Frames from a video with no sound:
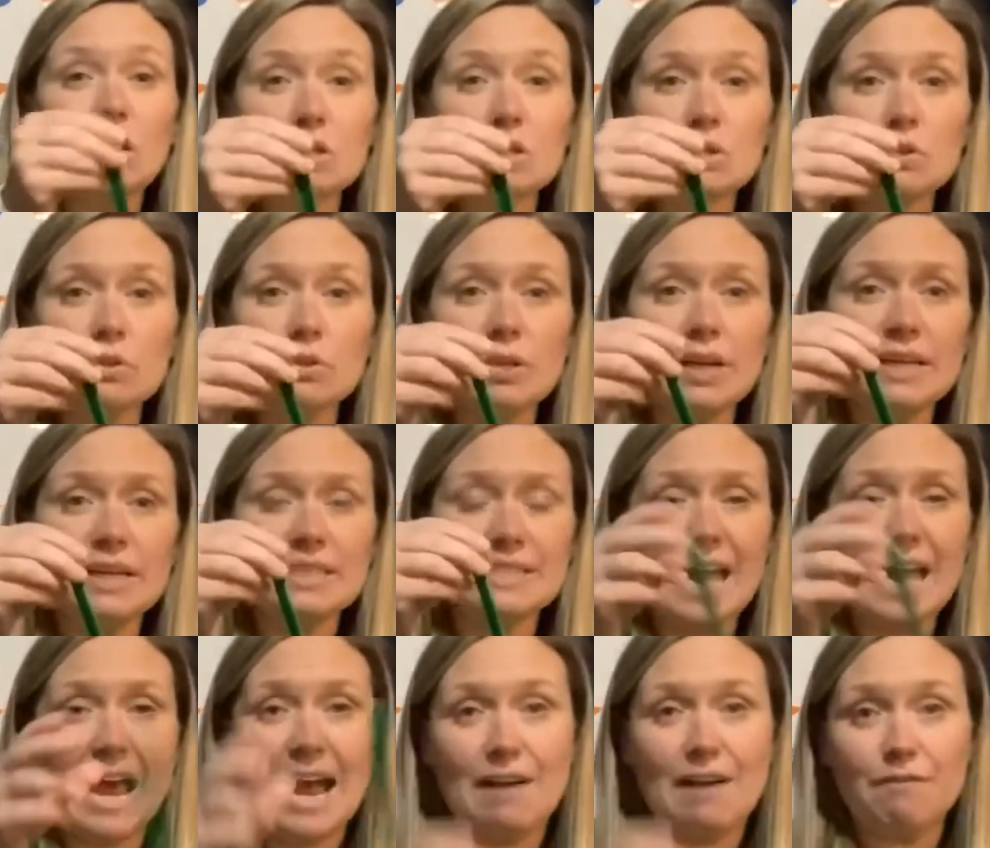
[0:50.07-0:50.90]
So that it's
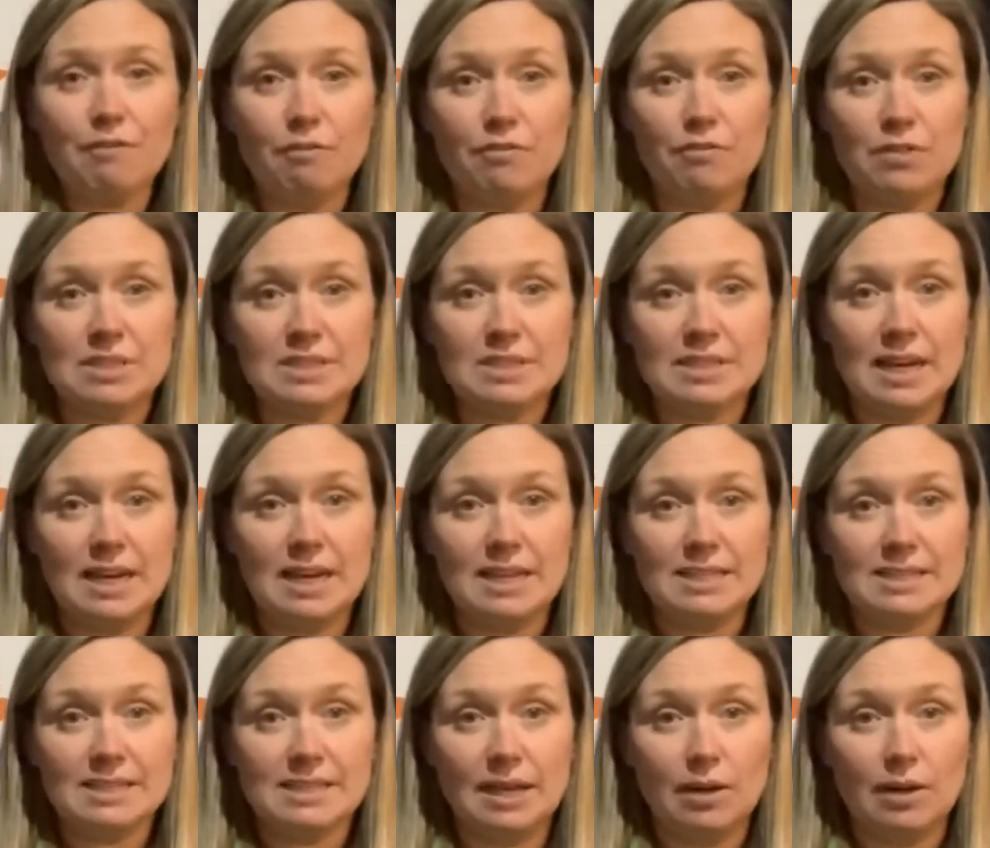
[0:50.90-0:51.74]
half of the
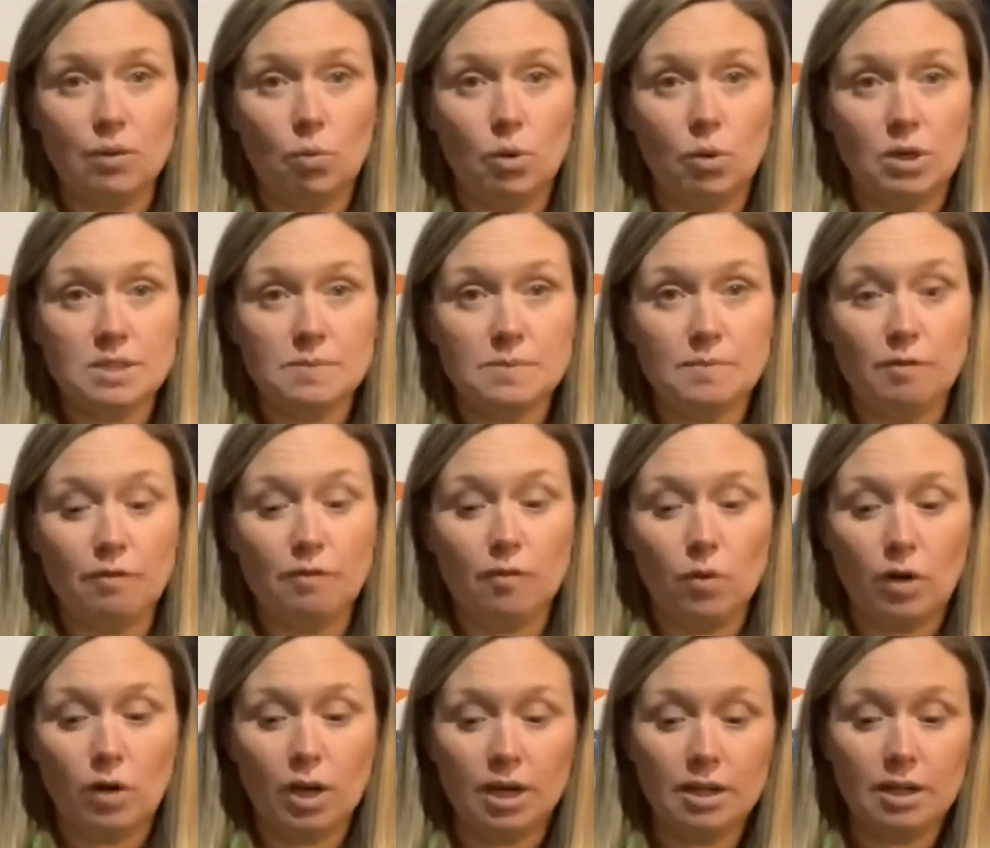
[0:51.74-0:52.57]
size that it was
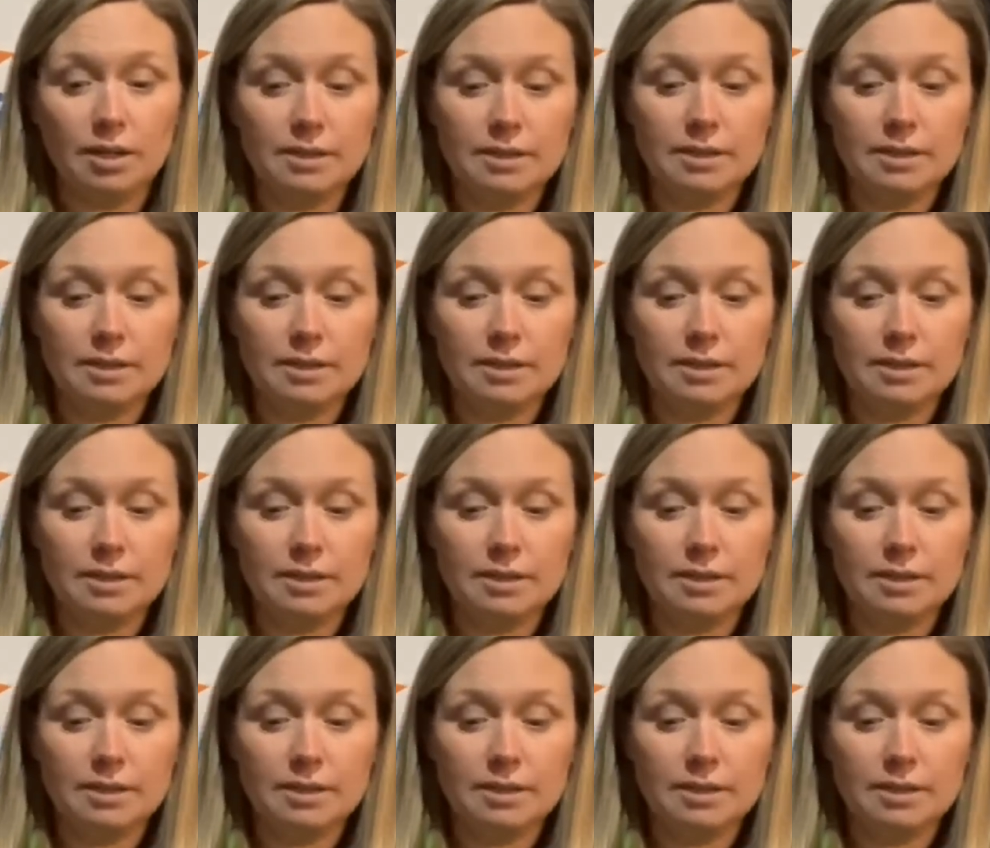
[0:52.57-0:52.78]
before.